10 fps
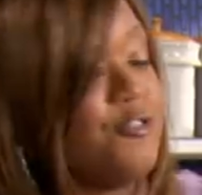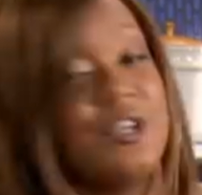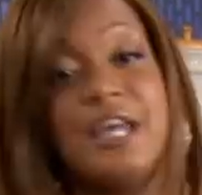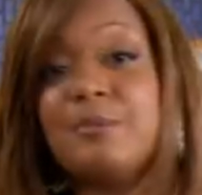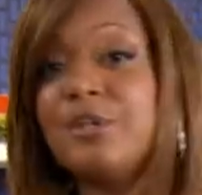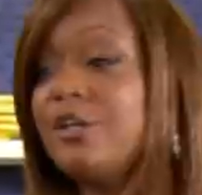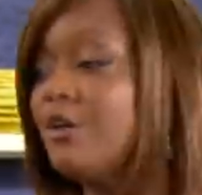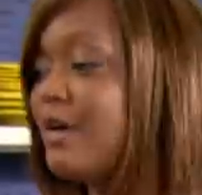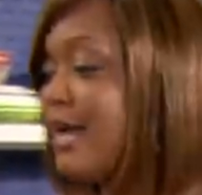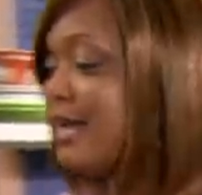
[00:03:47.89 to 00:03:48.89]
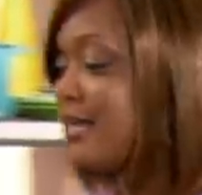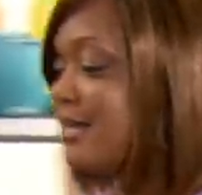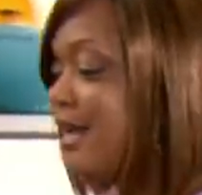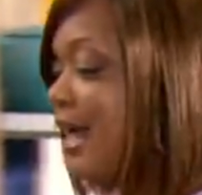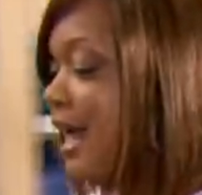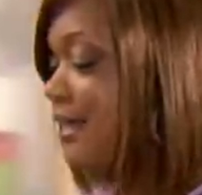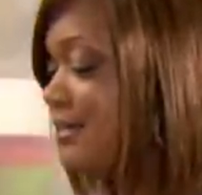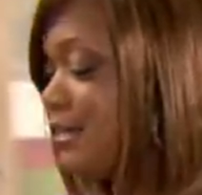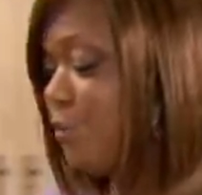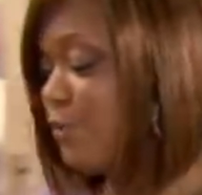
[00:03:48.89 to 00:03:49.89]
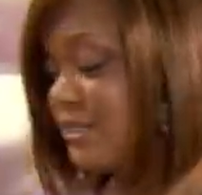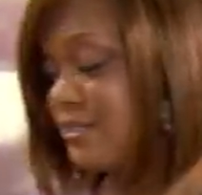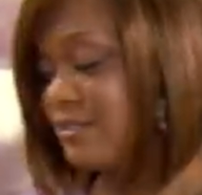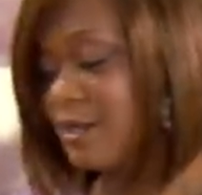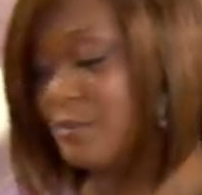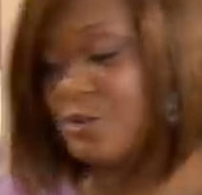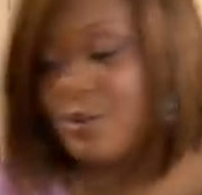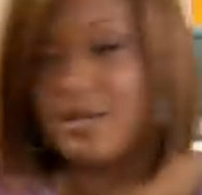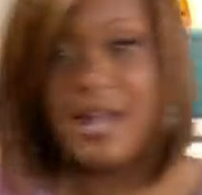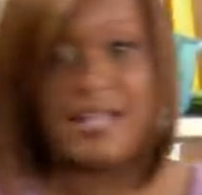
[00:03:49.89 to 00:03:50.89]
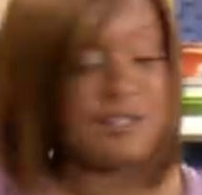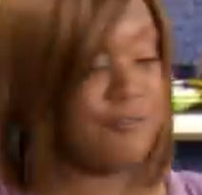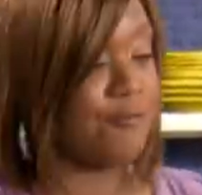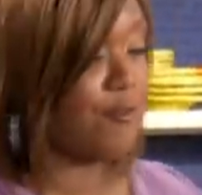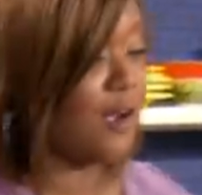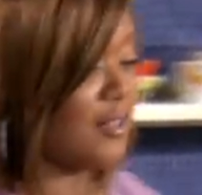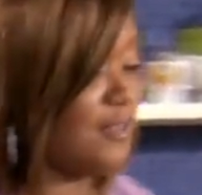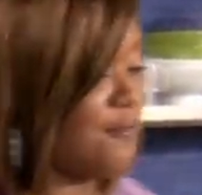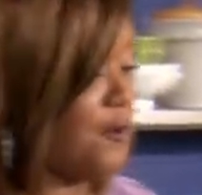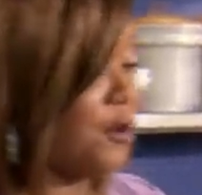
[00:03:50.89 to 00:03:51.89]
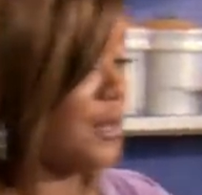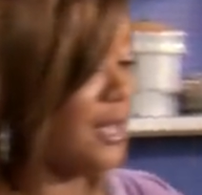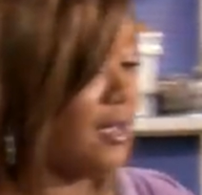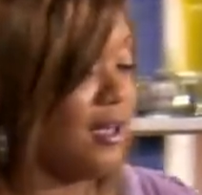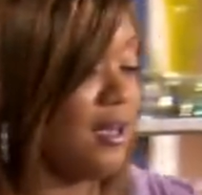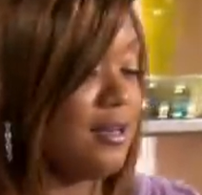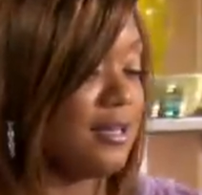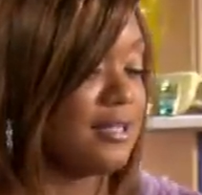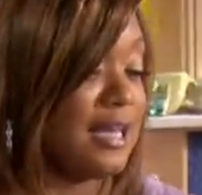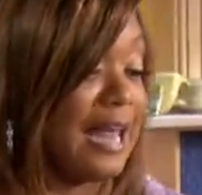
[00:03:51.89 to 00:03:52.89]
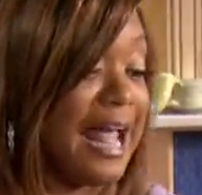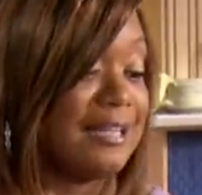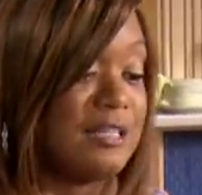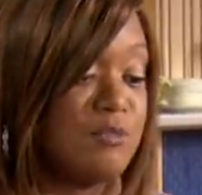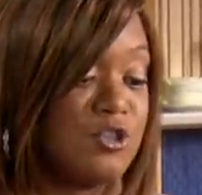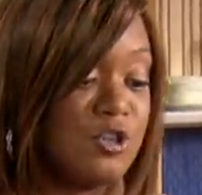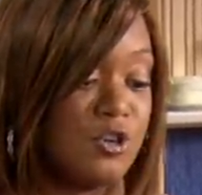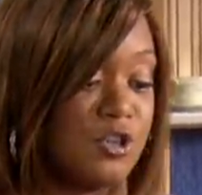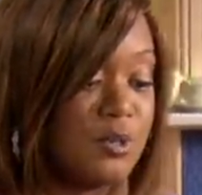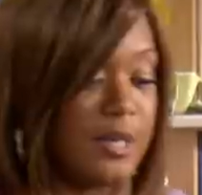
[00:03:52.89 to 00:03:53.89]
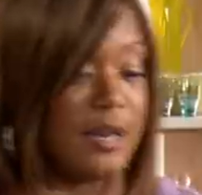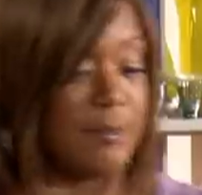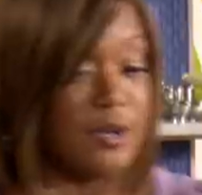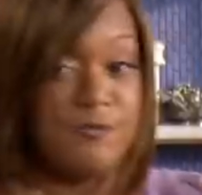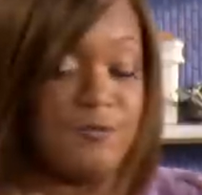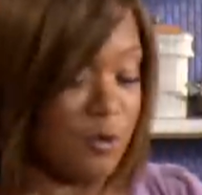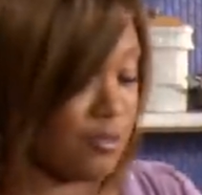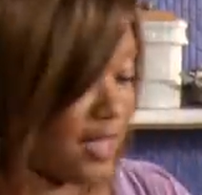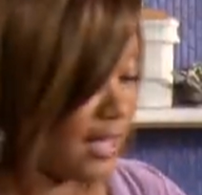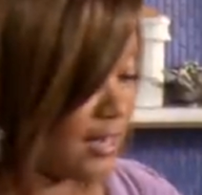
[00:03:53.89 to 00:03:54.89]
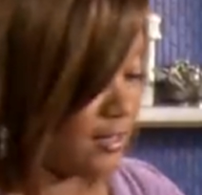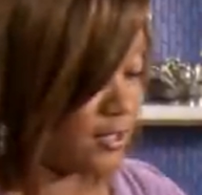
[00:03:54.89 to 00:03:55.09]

forget, I'm gonna go ahead and uh, whisk these up to a nice frothy foaminess and add some sugar to it, and I'm gonna fold that in.